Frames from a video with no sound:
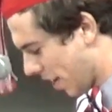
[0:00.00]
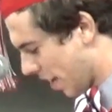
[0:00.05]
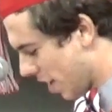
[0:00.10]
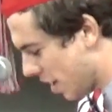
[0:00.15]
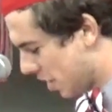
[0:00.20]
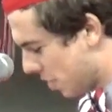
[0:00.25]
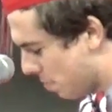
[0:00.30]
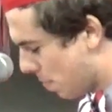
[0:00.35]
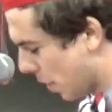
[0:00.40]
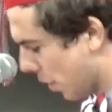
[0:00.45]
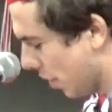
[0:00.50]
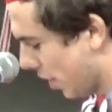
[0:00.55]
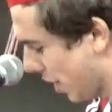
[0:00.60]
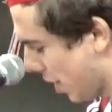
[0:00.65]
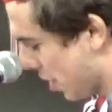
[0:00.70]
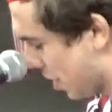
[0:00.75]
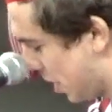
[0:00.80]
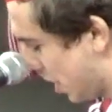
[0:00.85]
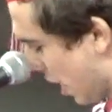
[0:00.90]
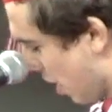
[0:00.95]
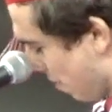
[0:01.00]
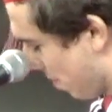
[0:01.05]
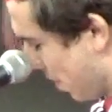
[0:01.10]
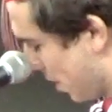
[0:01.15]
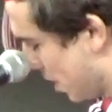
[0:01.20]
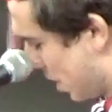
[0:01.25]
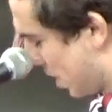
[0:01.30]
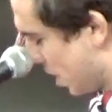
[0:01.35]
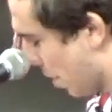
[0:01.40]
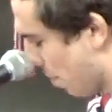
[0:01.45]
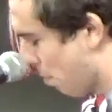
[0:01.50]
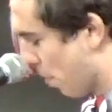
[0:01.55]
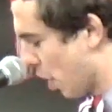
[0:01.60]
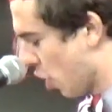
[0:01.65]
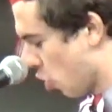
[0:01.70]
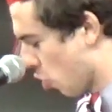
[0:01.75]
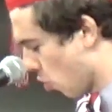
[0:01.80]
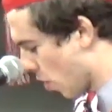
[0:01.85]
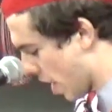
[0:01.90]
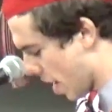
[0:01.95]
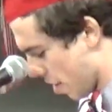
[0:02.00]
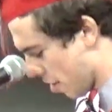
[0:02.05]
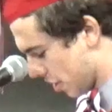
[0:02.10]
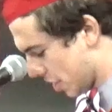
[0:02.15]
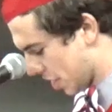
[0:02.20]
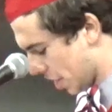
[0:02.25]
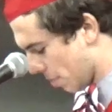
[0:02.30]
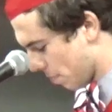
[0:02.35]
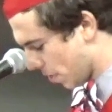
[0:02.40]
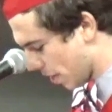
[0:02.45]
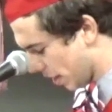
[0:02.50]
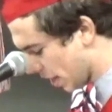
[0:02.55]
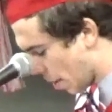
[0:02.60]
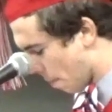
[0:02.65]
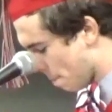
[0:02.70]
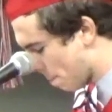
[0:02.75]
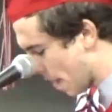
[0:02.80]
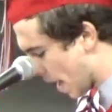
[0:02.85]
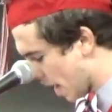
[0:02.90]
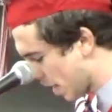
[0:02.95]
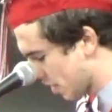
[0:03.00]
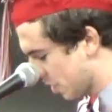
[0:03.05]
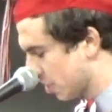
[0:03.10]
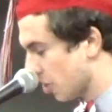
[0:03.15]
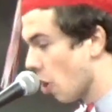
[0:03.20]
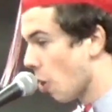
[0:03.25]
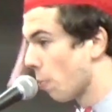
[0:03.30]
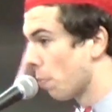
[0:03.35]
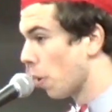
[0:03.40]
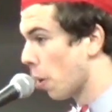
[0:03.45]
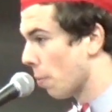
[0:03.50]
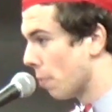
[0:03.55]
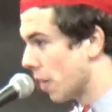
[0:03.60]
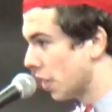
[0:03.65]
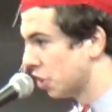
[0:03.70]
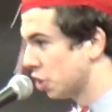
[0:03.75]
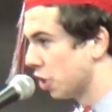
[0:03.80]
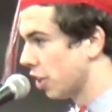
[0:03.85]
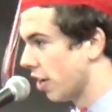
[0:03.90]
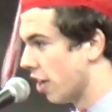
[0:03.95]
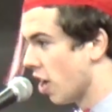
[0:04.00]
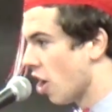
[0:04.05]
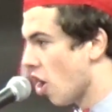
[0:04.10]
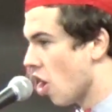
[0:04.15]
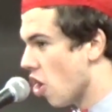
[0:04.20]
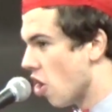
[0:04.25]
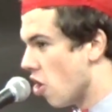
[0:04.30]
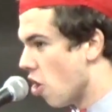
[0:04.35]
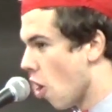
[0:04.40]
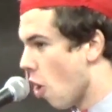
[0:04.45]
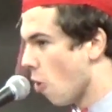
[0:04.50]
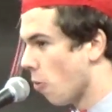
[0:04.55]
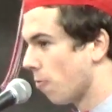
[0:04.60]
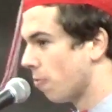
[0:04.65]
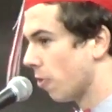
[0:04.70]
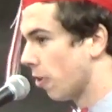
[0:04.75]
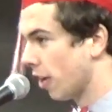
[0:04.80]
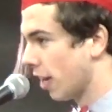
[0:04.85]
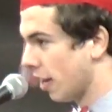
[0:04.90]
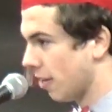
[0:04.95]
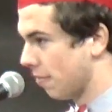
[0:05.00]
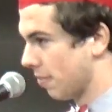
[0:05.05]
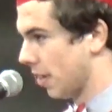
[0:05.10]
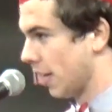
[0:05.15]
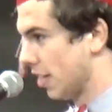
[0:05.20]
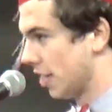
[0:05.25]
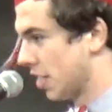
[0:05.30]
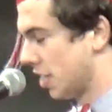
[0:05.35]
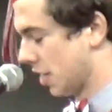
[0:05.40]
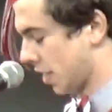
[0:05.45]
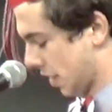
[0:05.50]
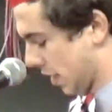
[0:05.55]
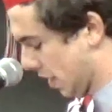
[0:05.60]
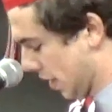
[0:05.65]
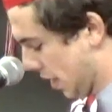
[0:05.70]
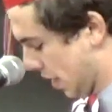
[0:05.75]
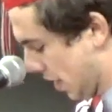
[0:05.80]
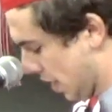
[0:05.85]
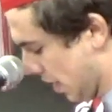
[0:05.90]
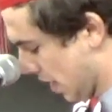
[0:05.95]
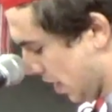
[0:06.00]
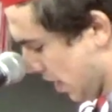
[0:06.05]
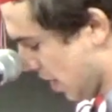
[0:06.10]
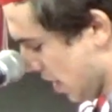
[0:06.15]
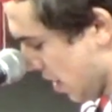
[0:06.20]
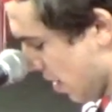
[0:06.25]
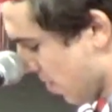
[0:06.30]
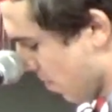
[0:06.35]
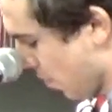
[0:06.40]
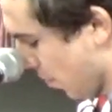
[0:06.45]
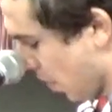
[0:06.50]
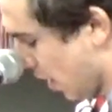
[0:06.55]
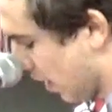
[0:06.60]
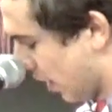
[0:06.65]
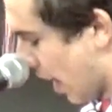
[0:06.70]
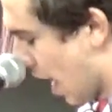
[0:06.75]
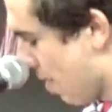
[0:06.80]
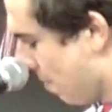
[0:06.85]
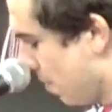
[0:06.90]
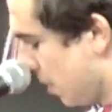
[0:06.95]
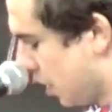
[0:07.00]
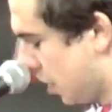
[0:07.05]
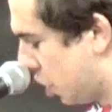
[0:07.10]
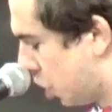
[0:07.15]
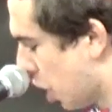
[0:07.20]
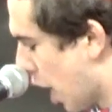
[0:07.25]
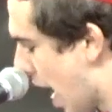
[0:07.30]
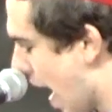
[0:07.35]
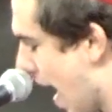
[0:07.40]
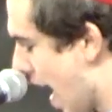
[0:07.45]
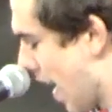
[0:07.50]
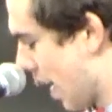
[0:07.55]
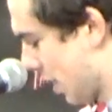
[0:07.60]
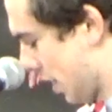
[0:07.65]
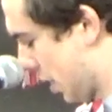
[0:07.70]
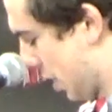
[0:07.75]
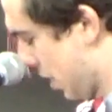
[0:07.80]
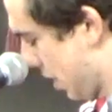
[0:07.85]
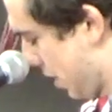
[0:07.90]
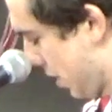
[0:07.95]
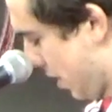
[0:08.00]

It is building yourself into something greater, something that begs no permission, no forgiveness. Life is jazz.